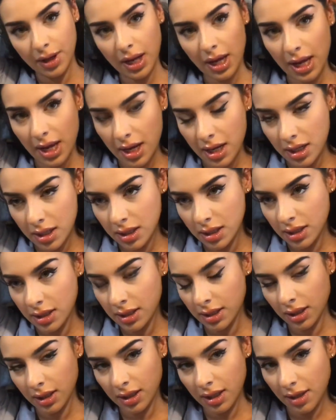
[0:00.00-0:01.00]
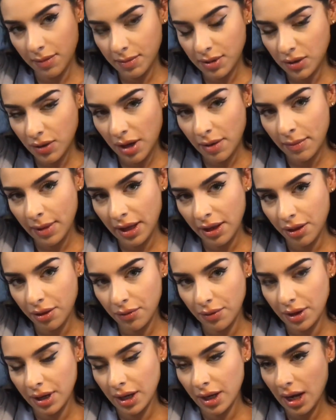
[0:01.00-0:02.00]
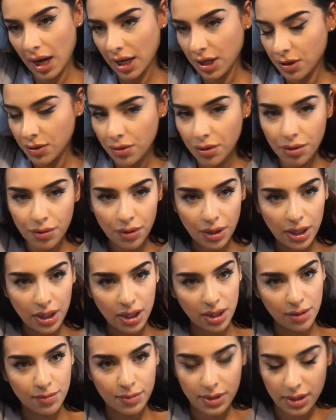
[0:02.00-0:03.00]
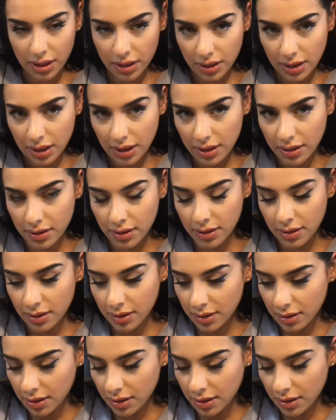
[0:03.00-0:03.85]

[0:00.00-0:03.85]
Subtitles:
and clip. So I do three clips on these.